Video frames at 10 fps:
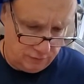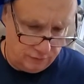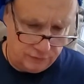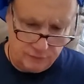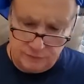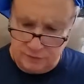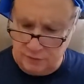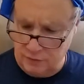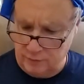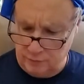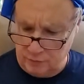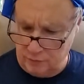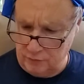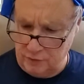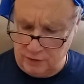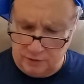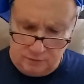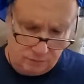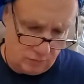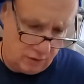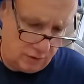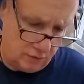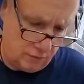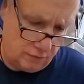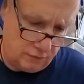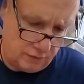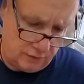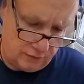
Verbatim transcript: This is the Klimt Art deck, erotic art deck.